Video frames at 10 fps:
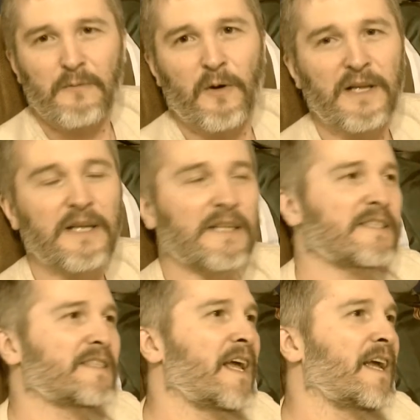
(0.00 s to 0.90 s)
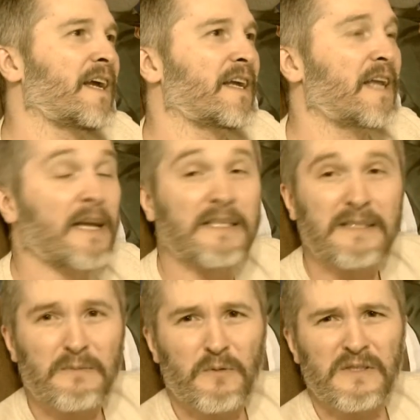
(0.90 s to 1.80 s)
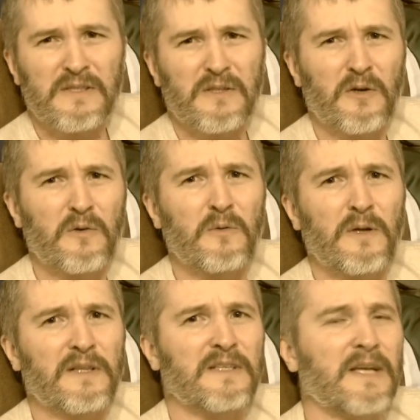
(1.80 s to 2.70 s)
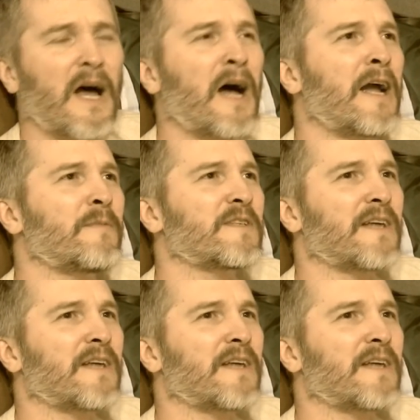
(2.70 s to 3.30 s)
what he is saying, I guess, was true at the time.